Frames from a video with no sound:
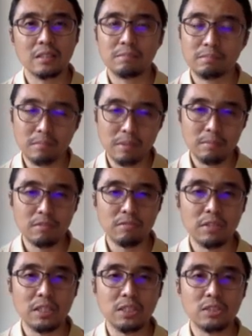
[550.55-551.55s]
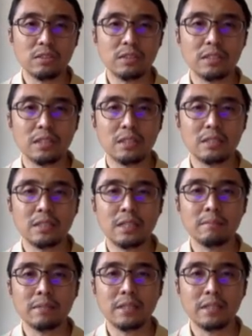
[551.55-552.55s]
Maybe finish your
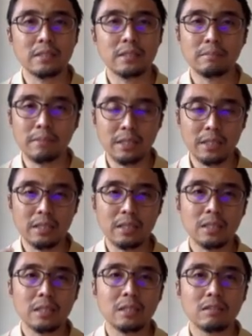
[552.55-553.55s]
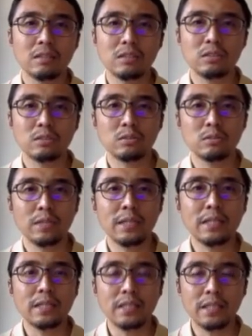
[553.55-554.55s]
assignment and submit it through
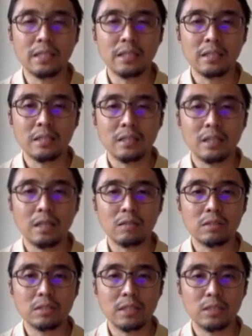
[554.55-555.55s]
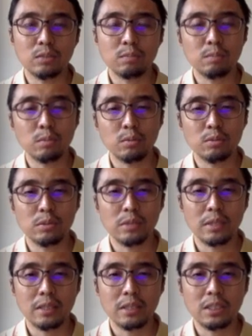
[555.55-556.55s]
e-learning. I will try to post
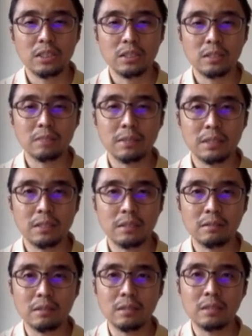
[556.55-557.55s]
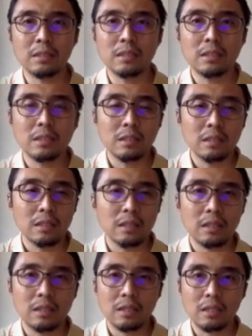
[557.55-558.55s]
additional material
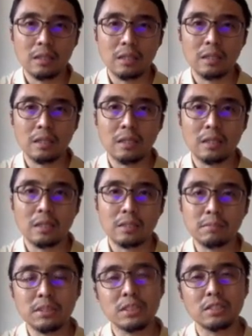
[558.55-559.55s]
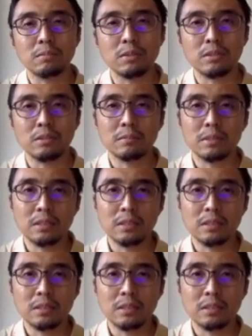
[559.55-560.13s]
as much as possible,